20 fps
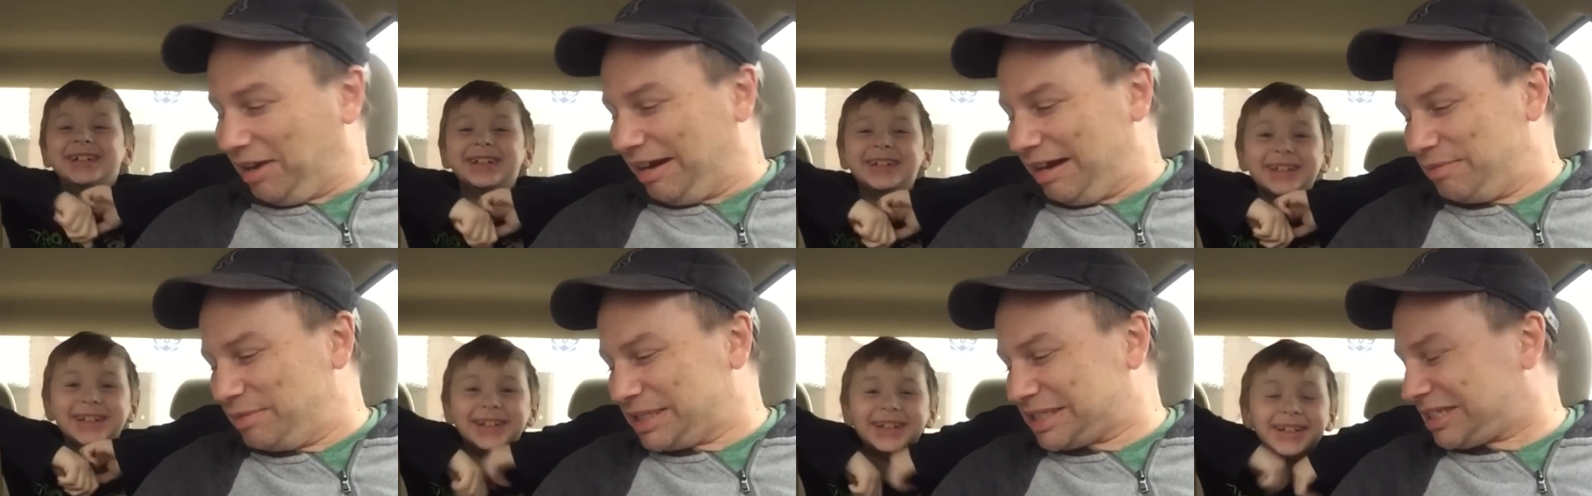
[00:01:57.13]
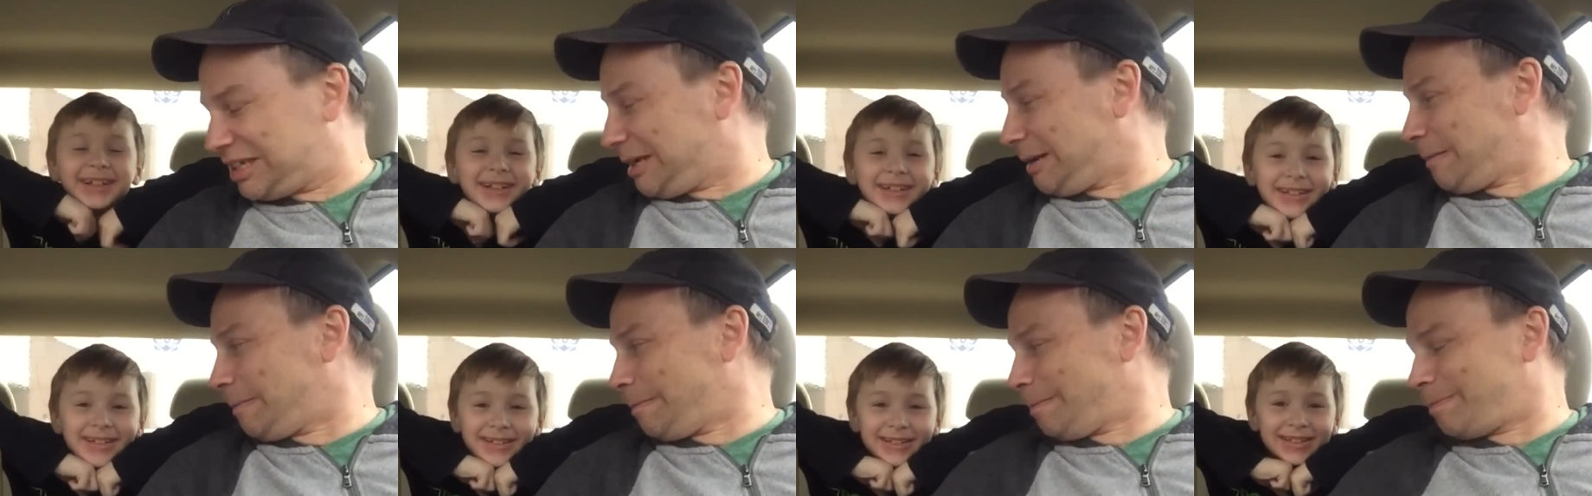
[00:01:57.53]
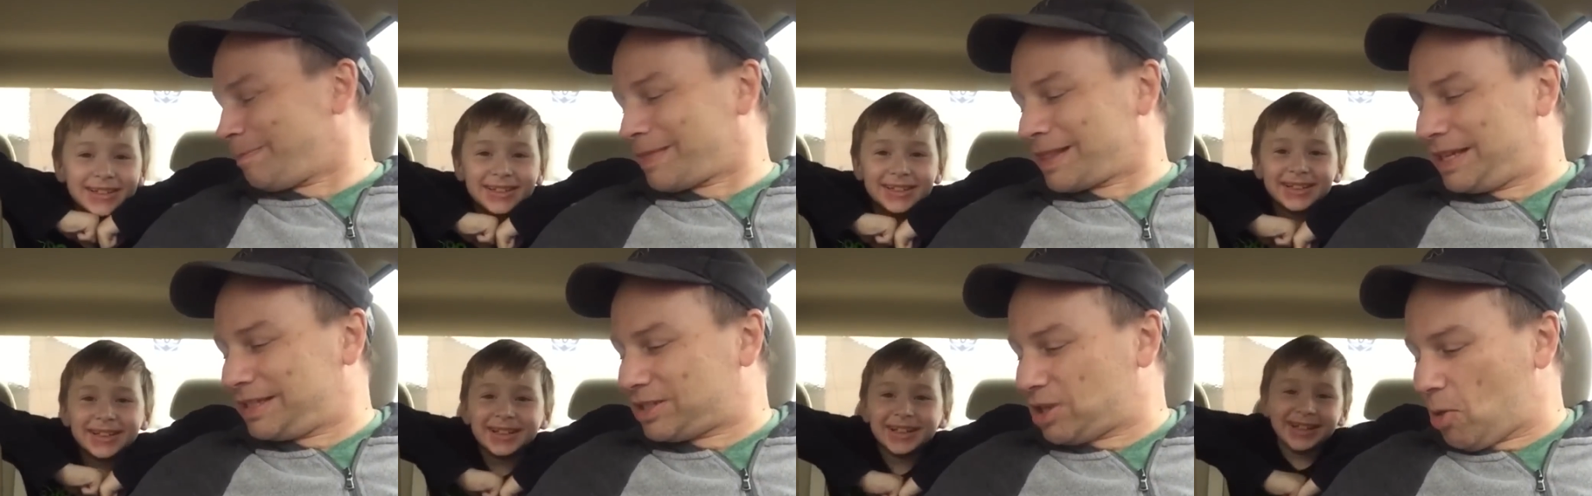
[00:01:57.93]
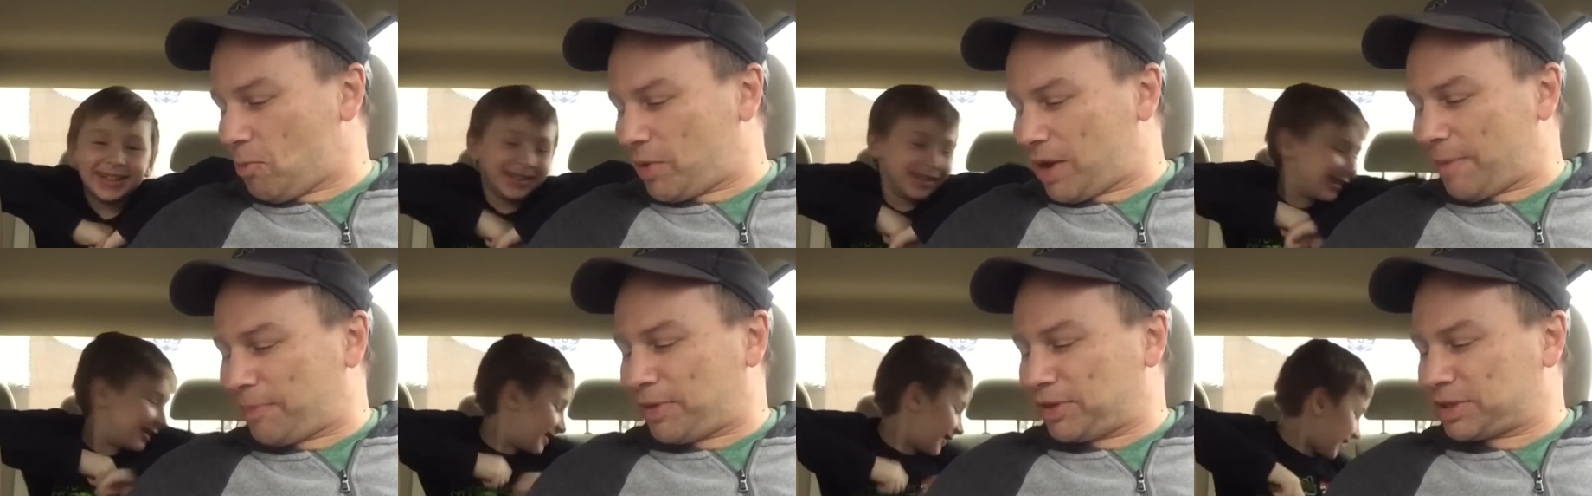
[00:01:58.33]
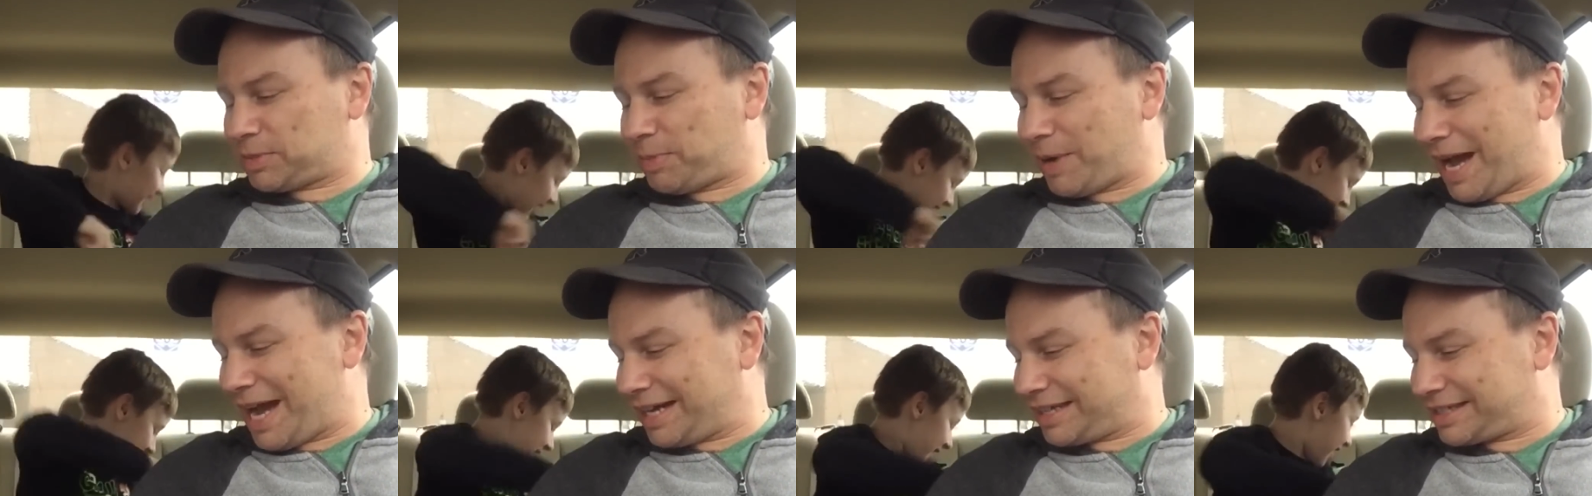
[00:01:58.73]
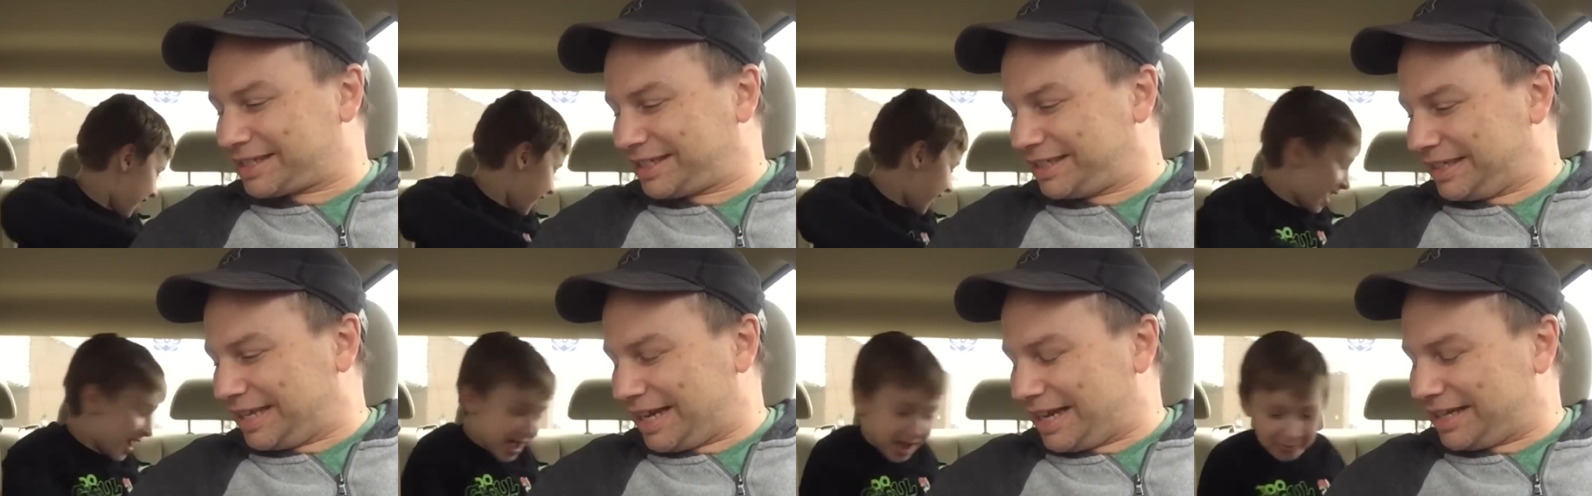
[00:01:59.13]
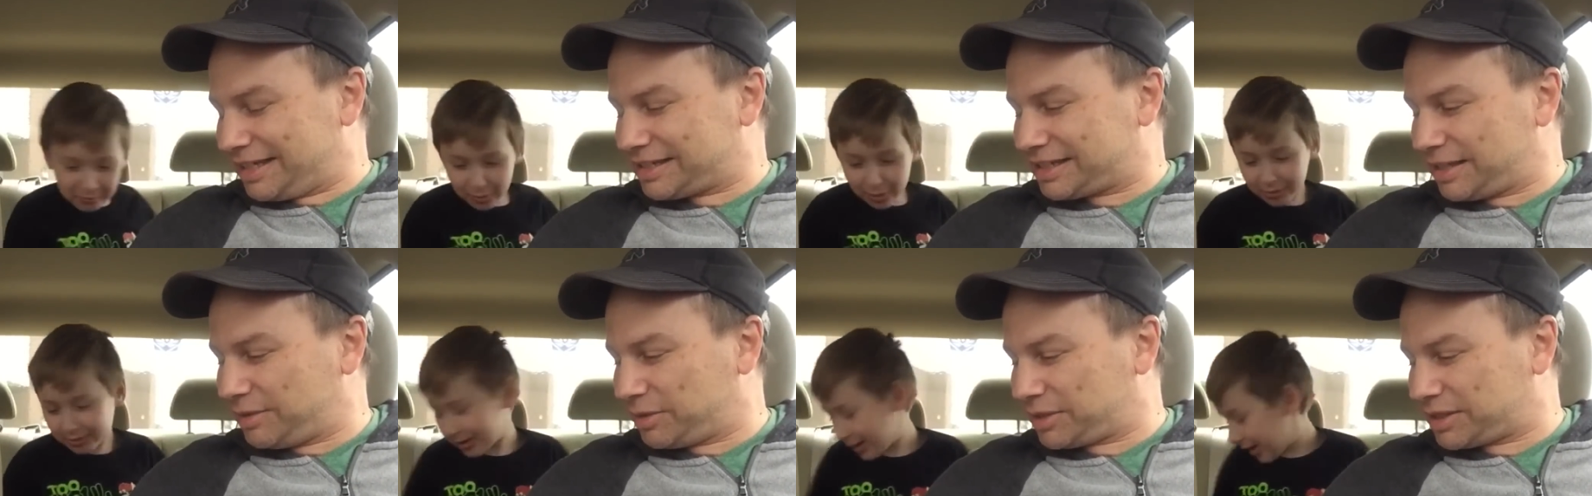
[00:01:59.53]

Speaker 1: All right, mister. Let's open up those packs and uh, um, see okay,